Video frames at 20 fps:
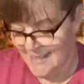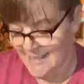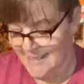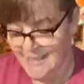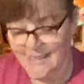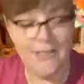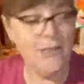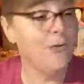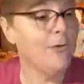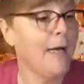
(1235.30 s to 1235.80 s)

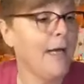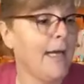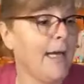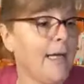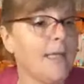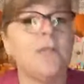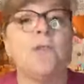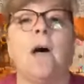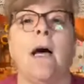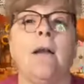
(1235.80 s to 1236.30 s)
You knew I
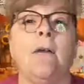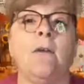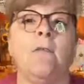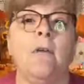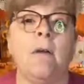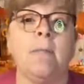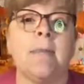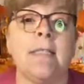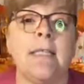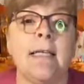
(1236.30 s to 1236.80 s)
had to. I don't know
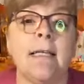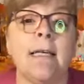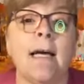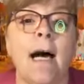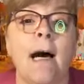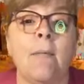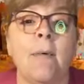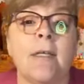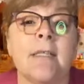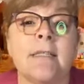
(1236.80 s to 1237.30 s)
if I'm seeing
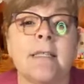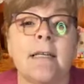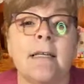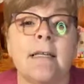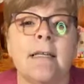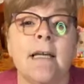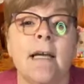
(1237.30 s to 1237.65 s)
comments again.